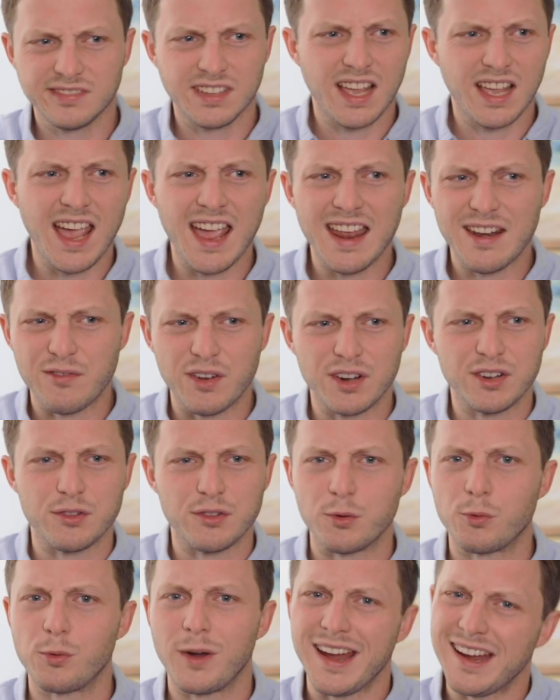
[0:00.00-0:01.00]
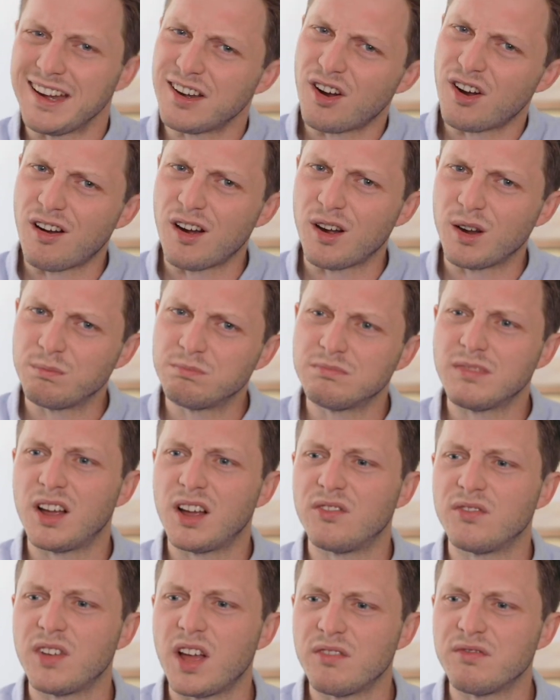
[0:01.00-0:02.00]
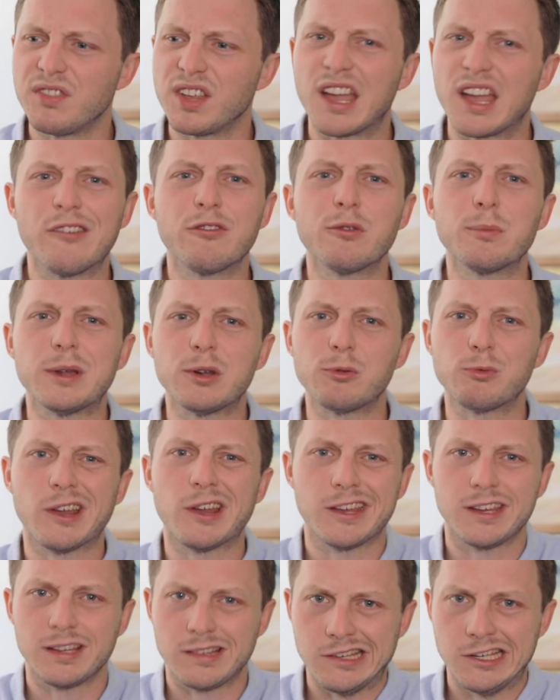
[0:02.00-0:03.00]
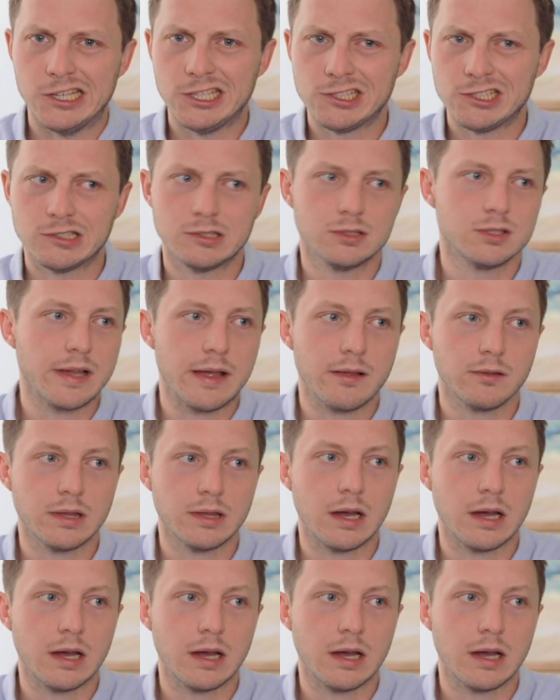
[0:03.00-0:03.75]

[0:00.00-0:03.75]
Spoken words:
kind of under the radar of the government regulations out